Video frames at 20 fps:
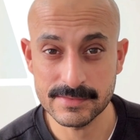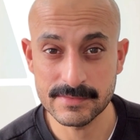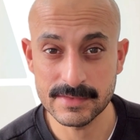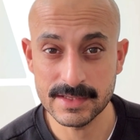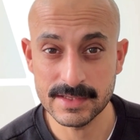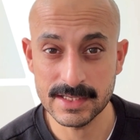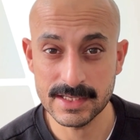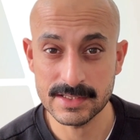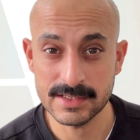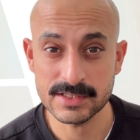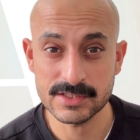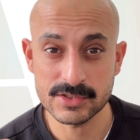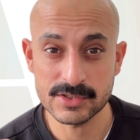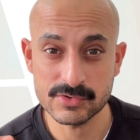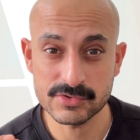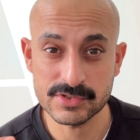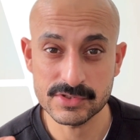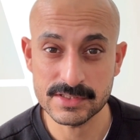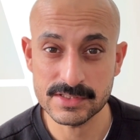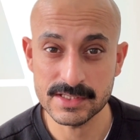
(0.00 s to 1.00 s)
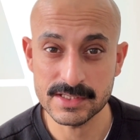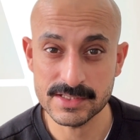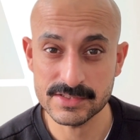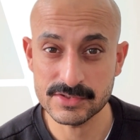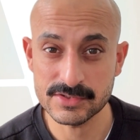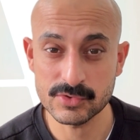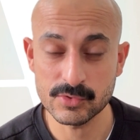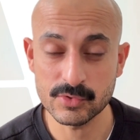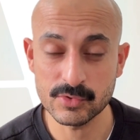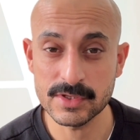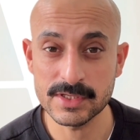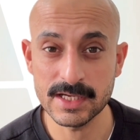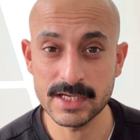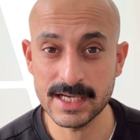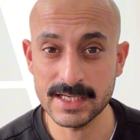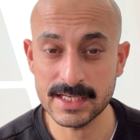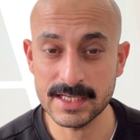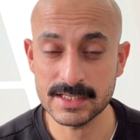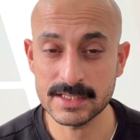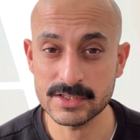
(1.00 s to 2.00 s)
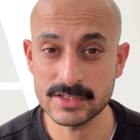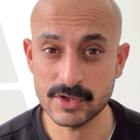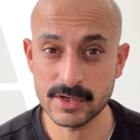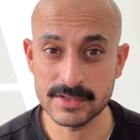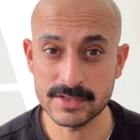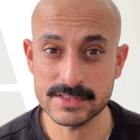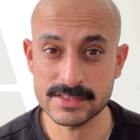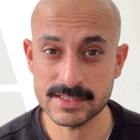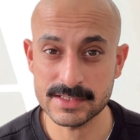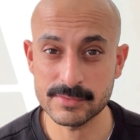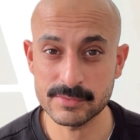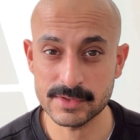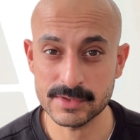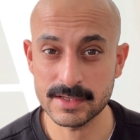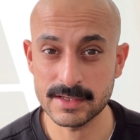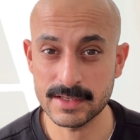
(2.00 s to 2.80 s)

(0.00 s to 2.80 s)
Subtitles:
He introduces us to a radical concept.